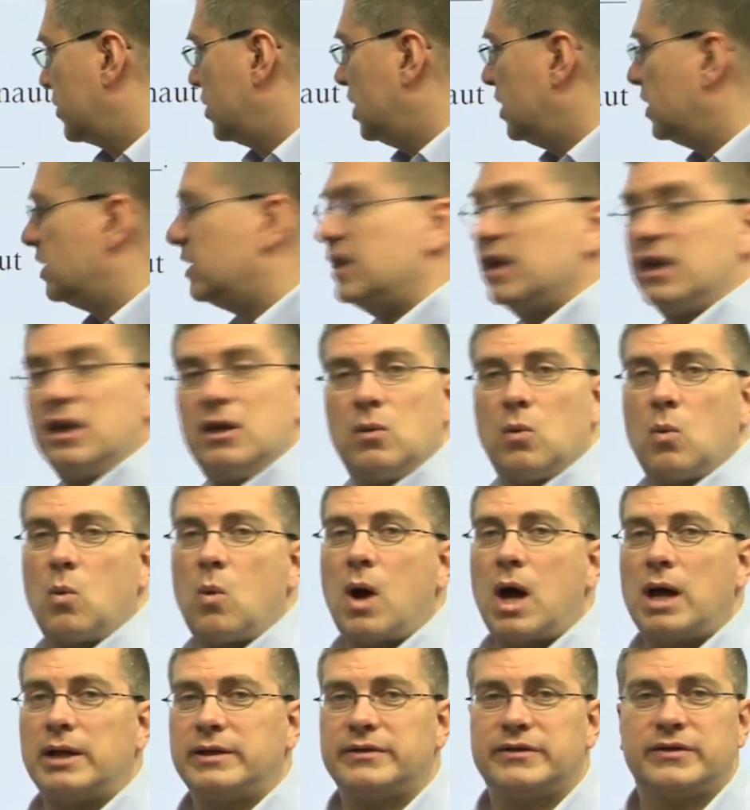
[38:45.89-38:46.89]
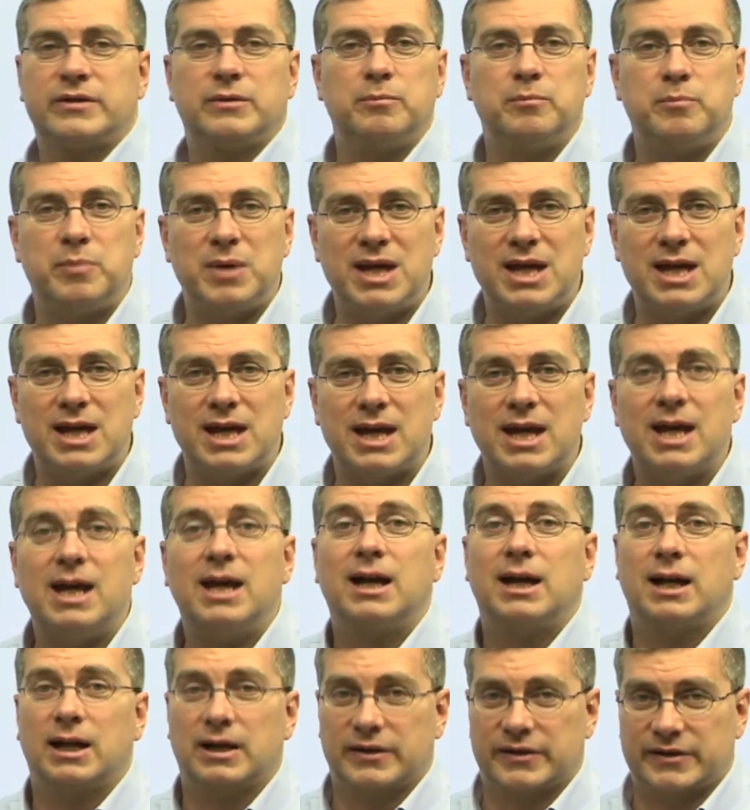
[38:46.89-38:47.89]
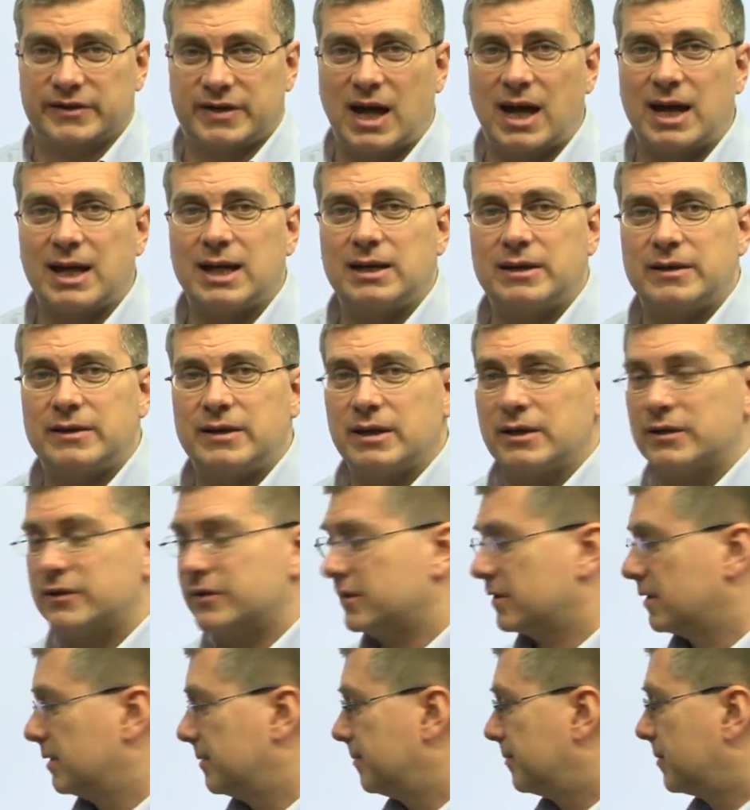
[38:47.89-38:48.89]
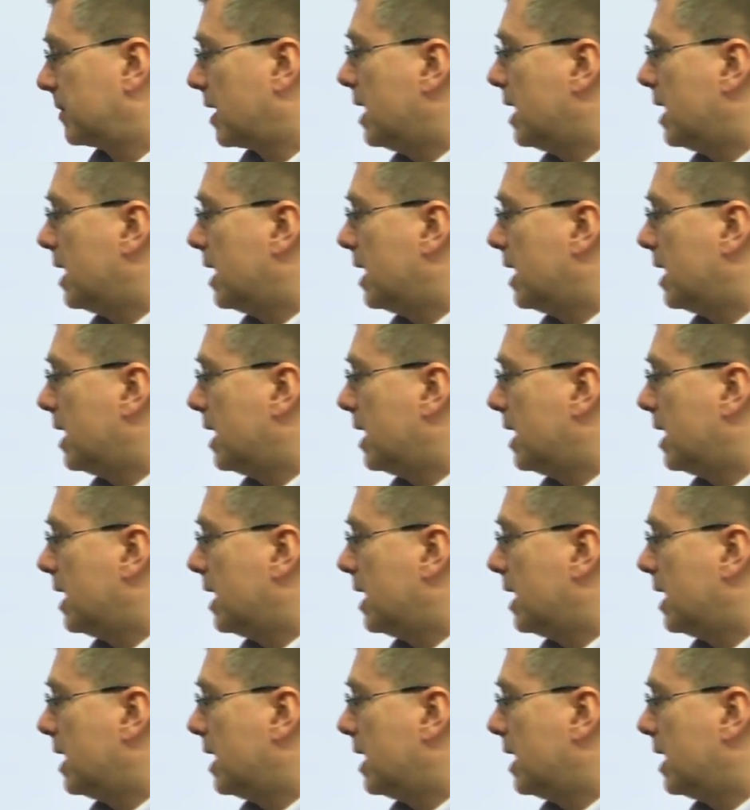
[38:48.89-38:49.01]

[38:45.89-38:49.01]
She didn't want to be a scientist.